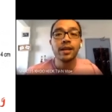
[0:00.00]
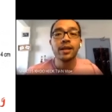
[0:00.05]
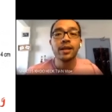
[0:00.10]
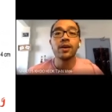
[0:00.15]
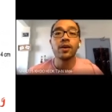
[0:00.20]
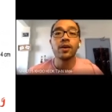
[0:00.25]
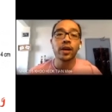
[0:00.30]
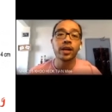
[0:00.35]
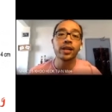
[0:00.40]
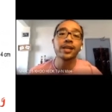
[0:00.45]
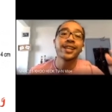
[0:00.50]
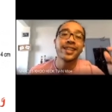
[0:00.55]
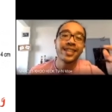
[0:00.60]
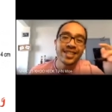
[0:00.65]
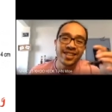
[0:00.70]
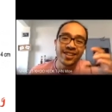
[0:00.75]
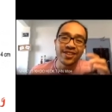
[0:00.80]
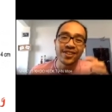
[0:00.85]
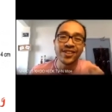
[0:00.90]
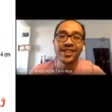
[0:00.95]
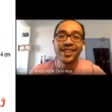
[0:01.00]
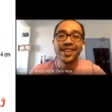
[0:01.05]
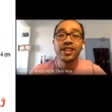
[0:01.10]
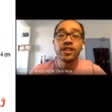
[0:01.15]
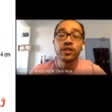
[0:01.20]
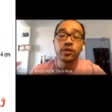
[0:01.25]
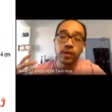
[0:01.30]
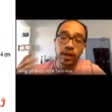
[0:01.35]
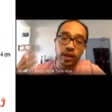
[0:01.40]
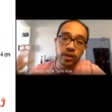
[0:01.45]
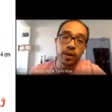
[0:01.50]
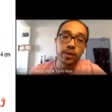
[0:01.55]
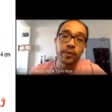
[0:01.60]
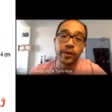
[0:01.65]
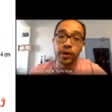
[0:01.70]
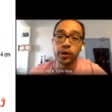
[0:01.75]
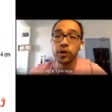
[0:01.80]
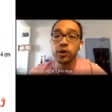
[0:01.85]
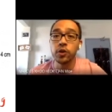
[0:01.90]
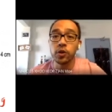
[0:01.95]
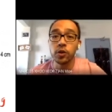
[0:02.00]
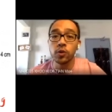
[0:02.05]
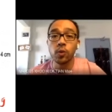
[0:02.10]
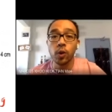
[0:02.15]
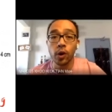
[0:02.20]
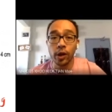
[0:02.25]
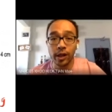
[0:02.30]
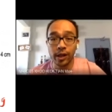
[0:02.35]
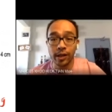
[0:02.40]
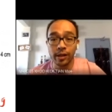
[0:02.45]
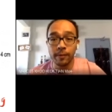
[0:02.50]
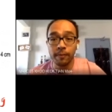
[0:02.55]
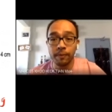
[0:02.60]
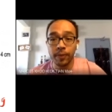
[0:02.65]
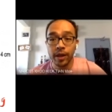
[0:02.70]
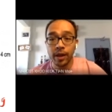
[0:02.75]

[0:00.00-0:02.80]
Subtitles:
Okay, so that's why we don't use water.